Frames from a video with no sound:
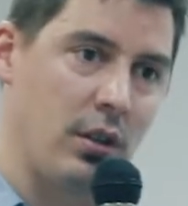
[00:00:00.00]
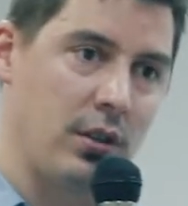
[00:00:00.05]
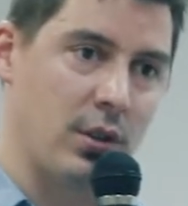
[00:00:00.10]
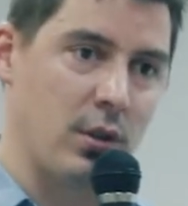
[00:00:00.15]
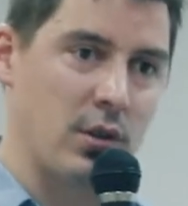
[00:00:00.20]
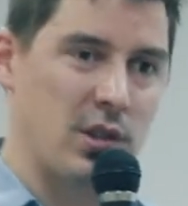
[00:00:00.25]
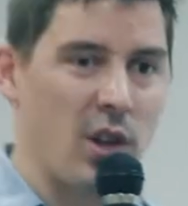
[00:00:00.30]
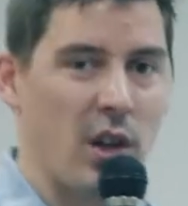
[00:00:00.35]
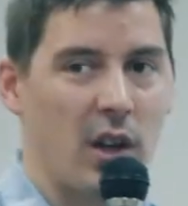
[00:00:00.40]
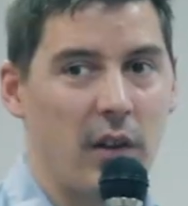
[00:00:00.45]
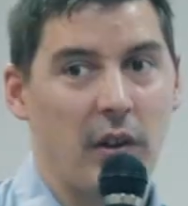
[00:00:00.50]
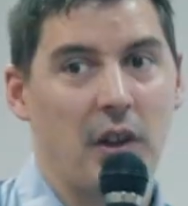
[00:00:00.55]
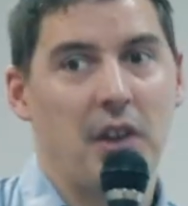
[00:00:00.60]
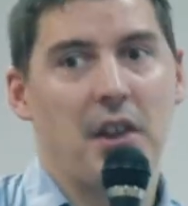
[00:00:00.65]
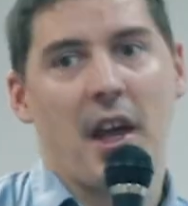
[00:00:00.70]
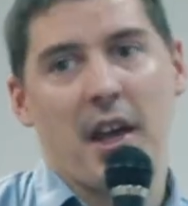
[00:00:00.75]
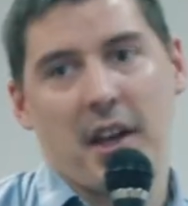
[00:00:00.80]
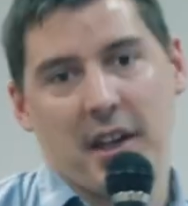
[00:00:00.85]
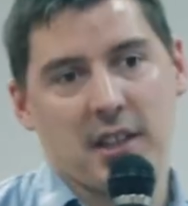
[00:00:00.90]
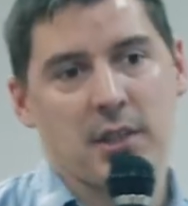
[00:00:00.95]
So it's not even
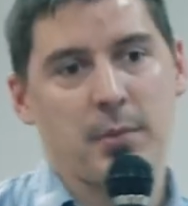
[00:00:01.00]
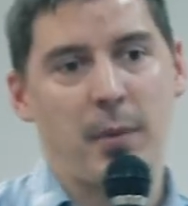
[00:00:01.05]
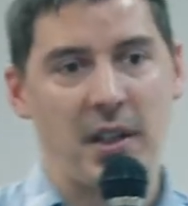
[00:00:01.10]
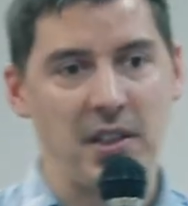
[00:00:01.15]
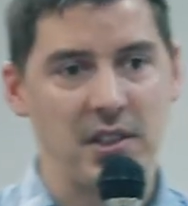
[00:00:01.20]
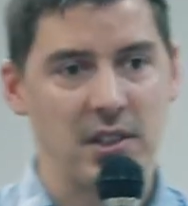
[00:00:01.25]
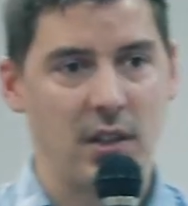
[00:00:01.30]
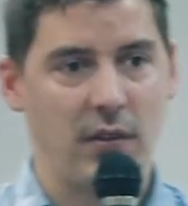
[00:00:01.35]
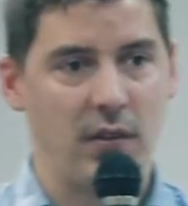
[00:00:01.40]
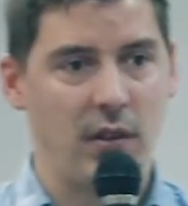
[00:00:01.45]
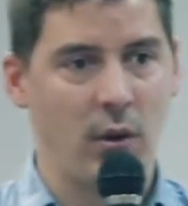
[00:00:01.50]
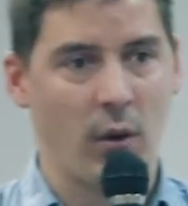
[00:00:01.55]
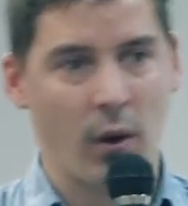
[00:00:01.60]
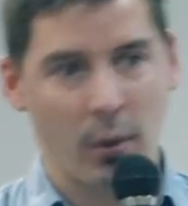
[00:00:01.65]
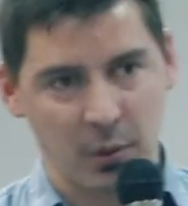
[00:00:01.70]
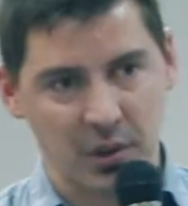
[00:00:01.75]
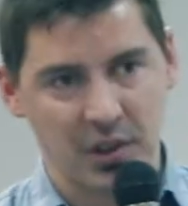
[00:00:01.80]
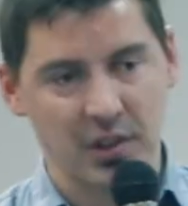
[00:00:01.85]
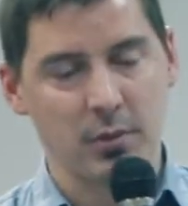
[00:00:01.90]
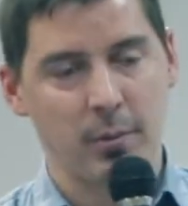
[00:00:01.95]
that expensive, you know, I
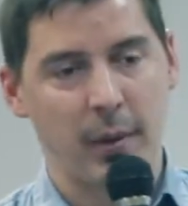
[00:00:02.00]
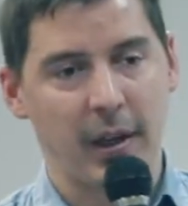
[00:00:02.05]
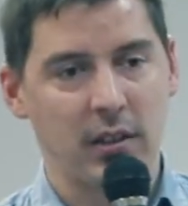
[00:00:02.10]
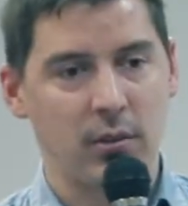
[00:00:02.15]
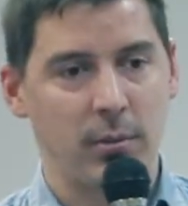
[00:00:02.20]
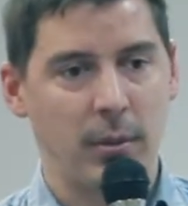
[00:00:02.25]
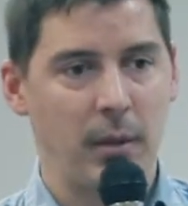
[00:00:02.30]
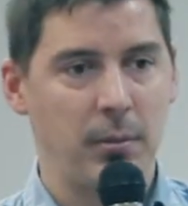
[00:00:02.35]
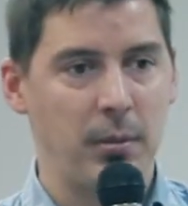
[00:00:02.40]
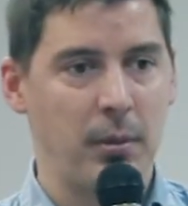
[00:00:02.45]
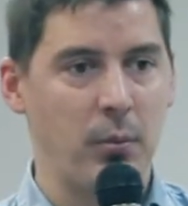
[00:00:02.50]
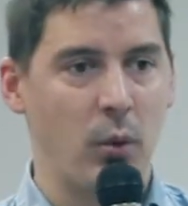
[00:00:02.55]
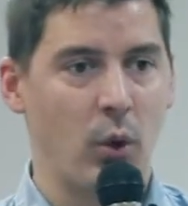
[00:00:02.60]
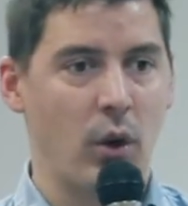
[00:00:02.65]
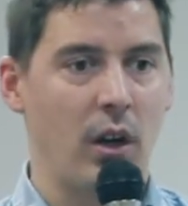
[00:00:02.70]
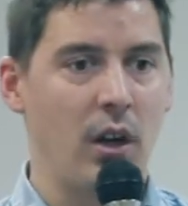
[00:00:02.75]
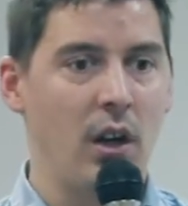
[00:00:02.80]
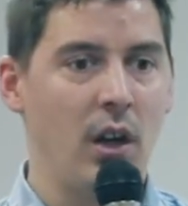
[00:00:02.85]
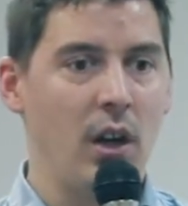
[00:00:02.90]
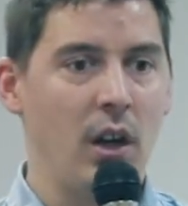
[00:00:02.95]
would expect to be a bit
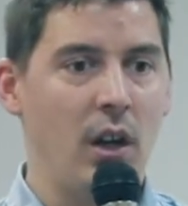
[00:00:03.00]
more.